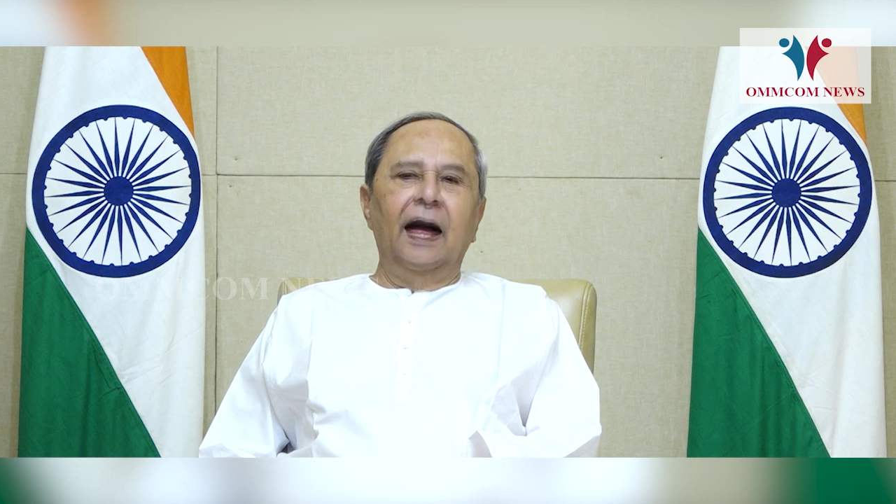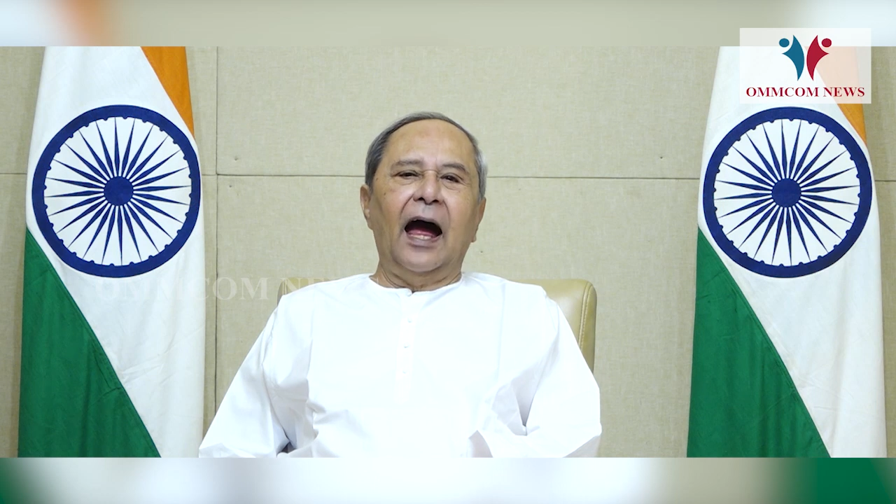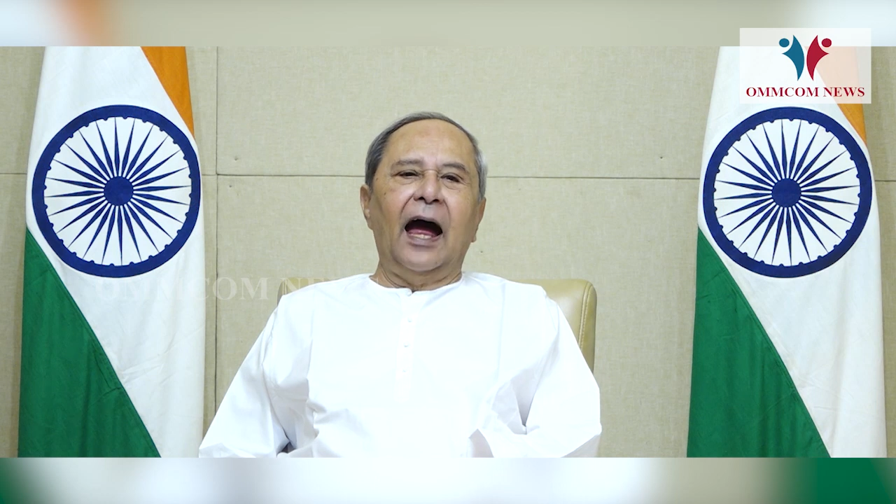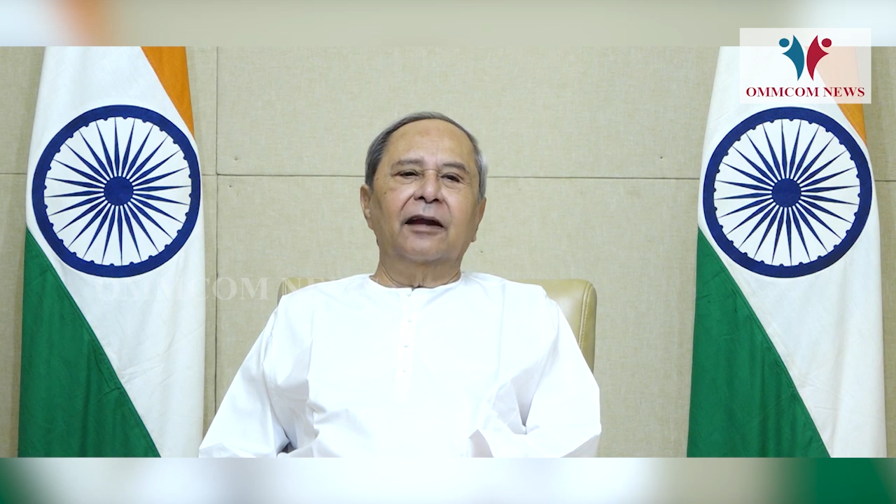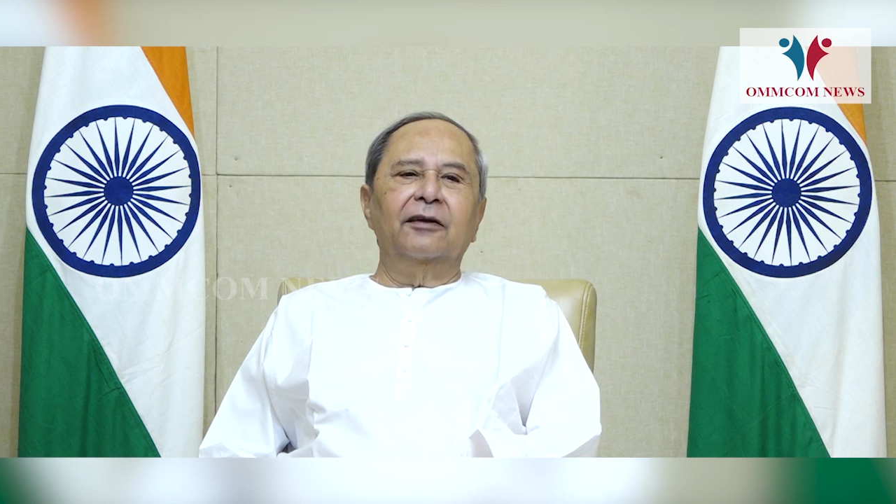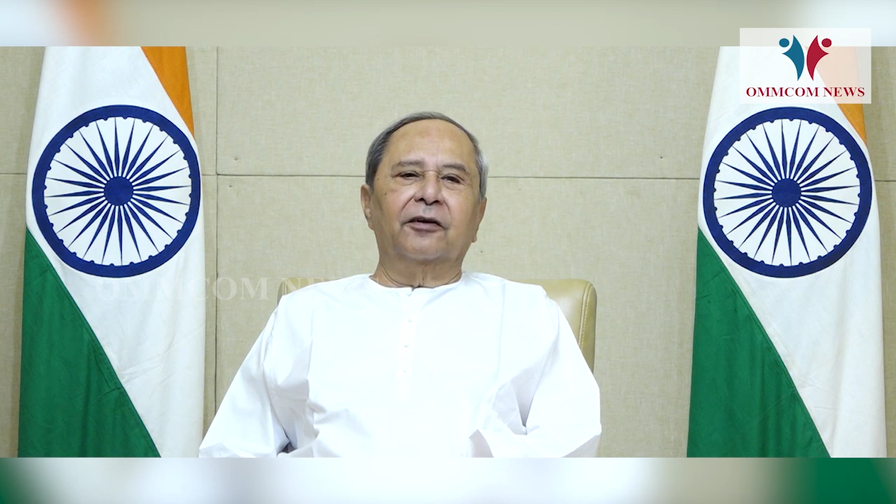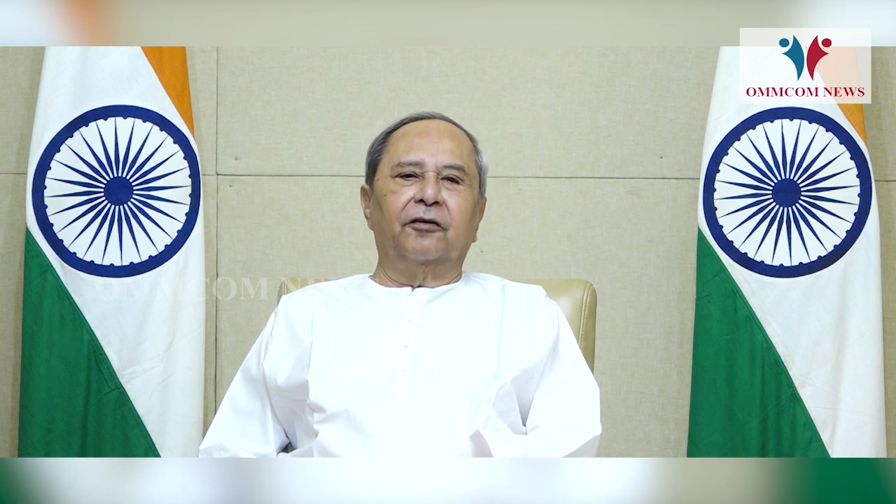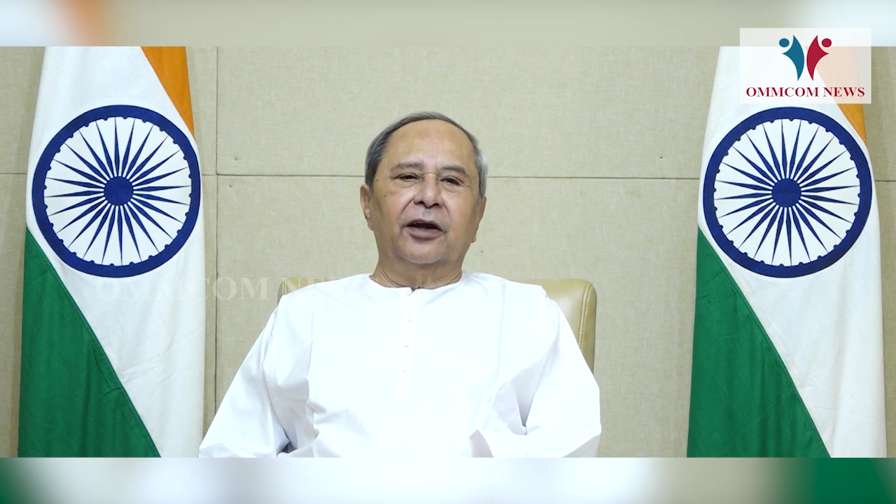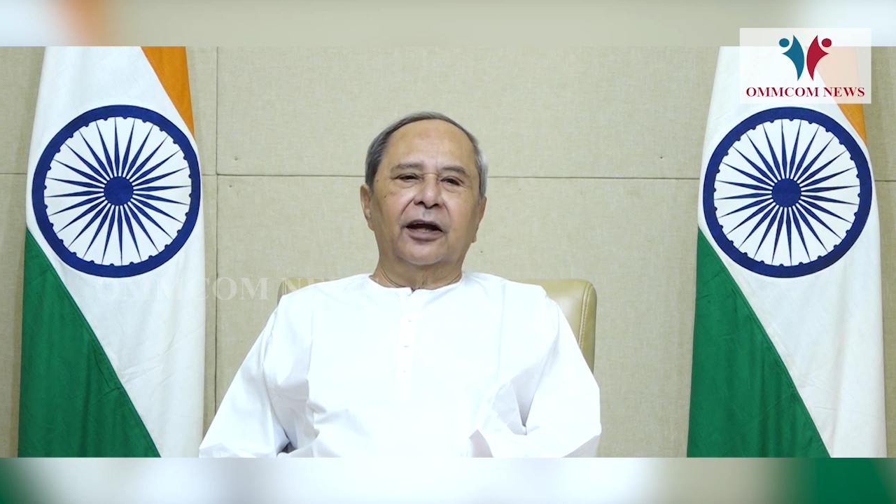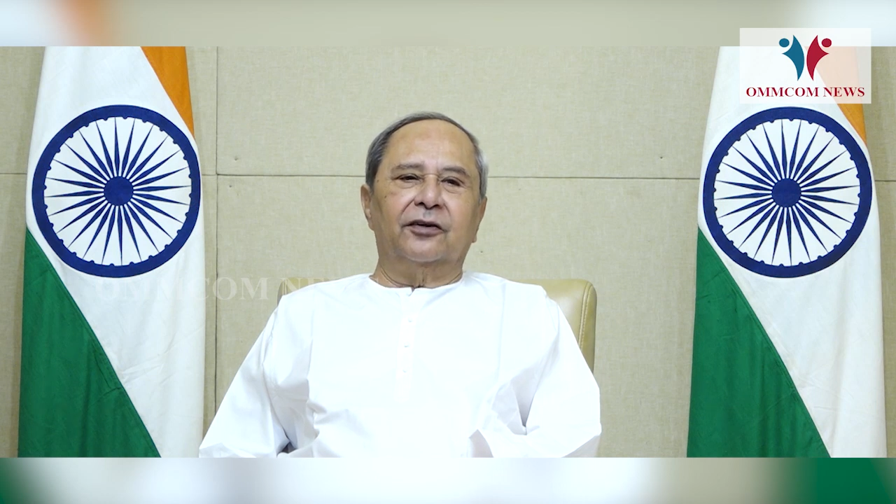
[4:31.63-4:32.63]
and the
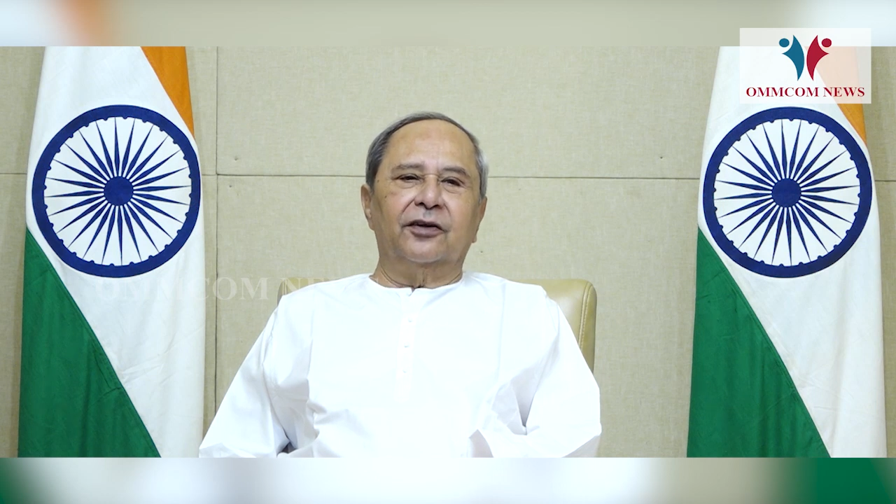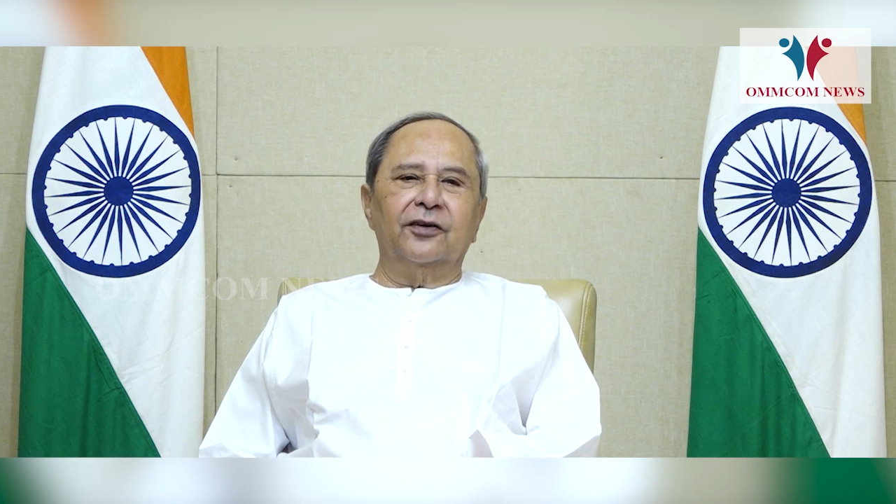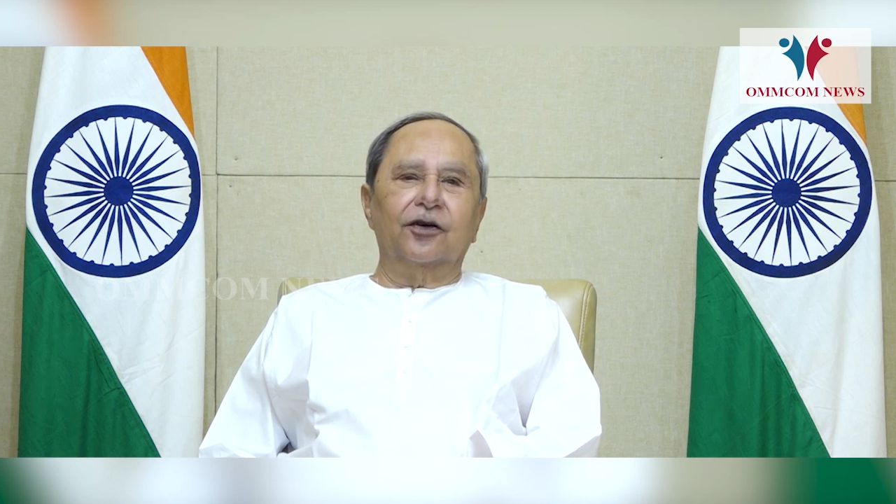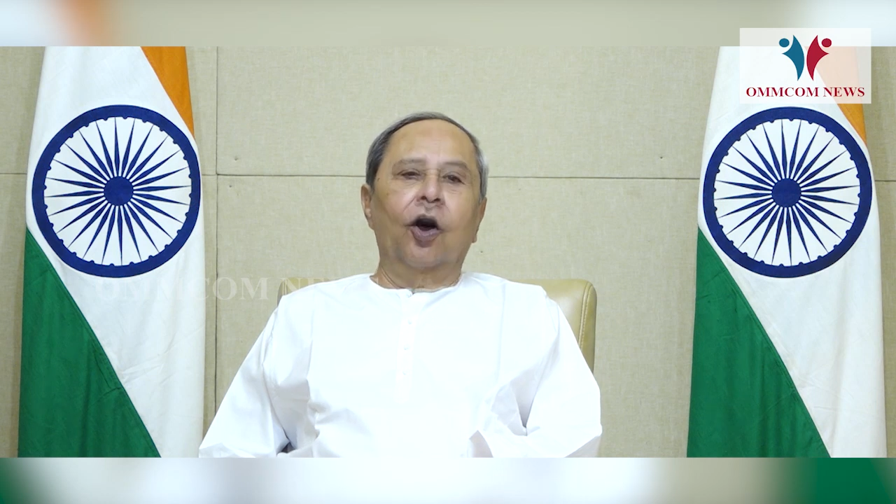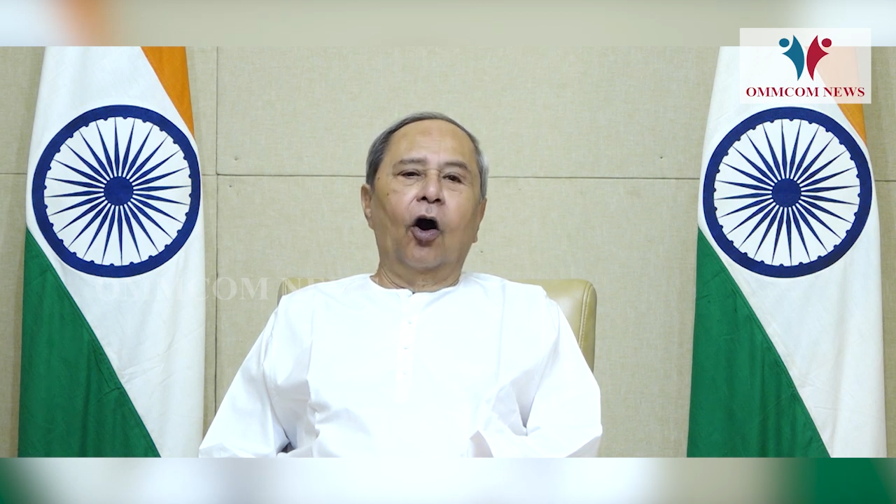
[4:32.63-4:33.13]
creators